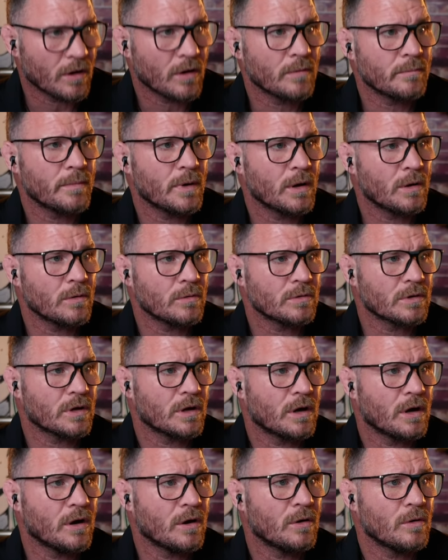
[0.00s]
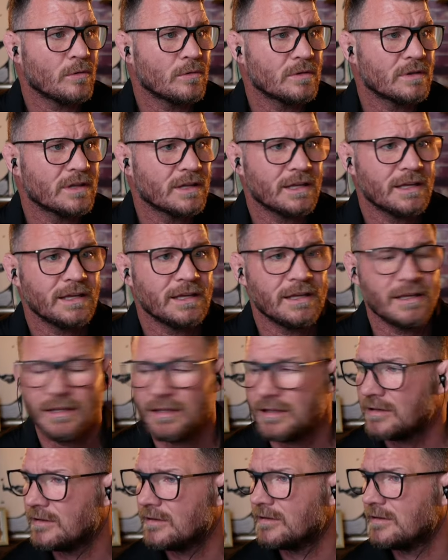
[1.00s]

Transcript: mode only.